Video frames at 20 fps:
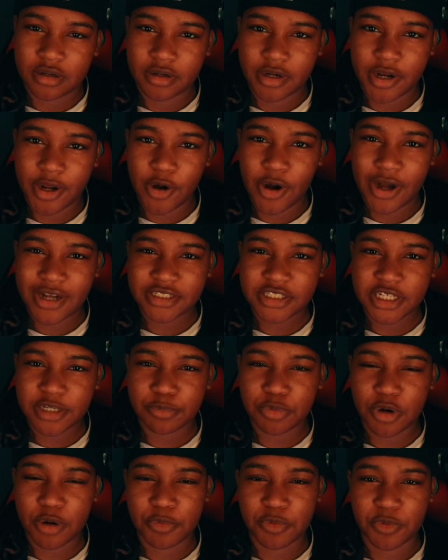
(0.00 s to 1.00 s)
Now, I say
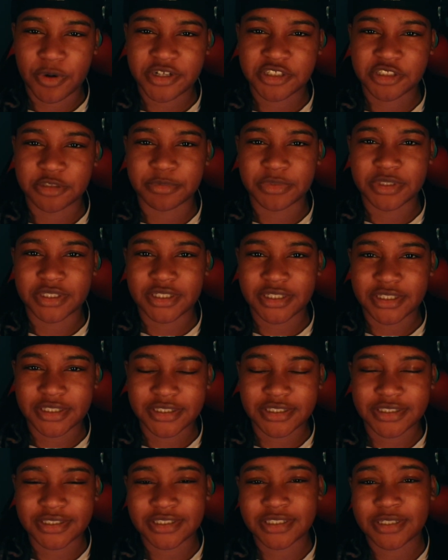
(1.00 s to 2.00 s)
preparation
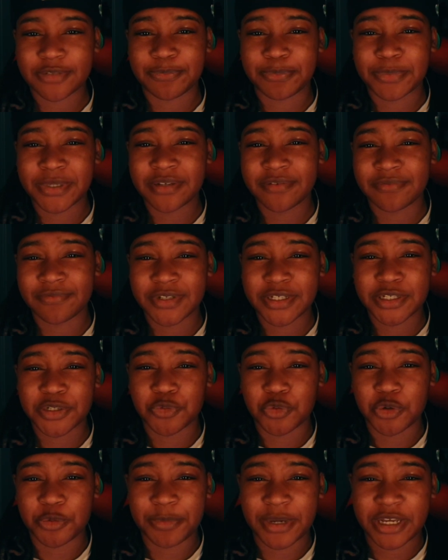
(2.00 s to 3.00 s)
because being
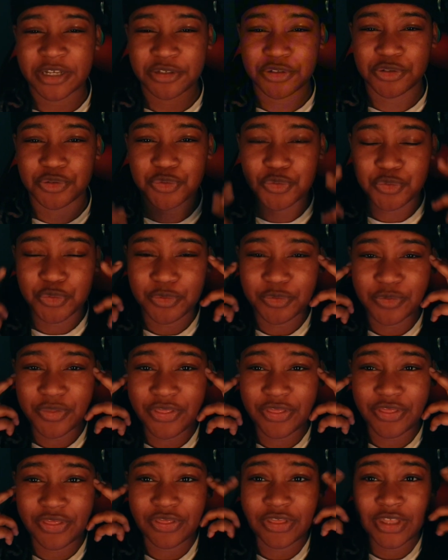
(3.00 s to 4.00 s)
vegan will make you
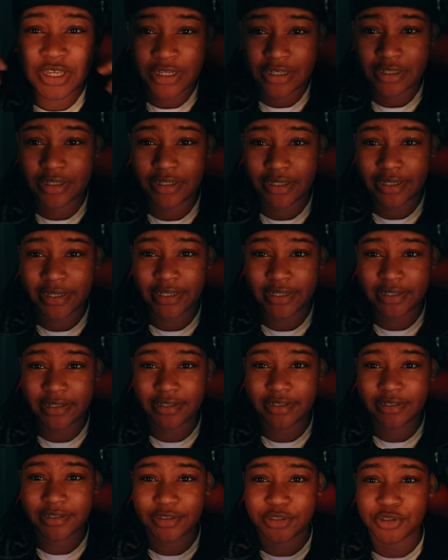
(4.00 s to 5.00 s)
think
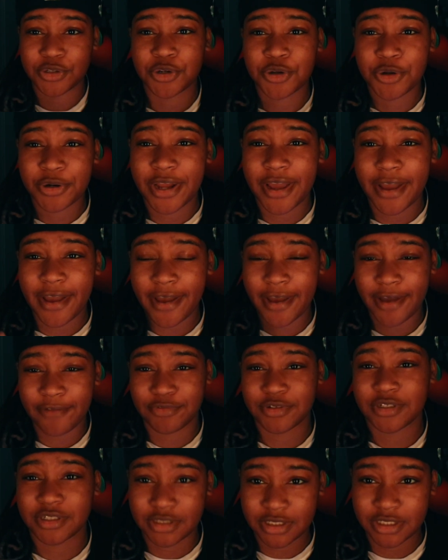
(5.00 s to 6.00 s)
ahead. You're gonna have
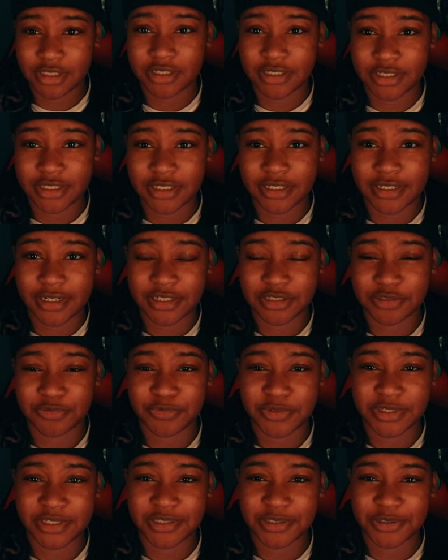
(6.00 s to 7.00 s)
to think ahead as a
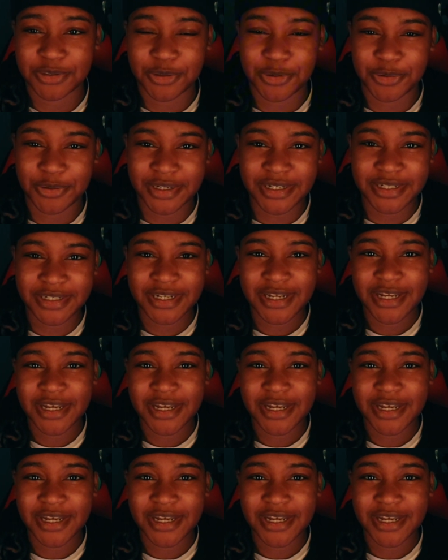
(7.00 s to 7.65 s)
vegan, okay?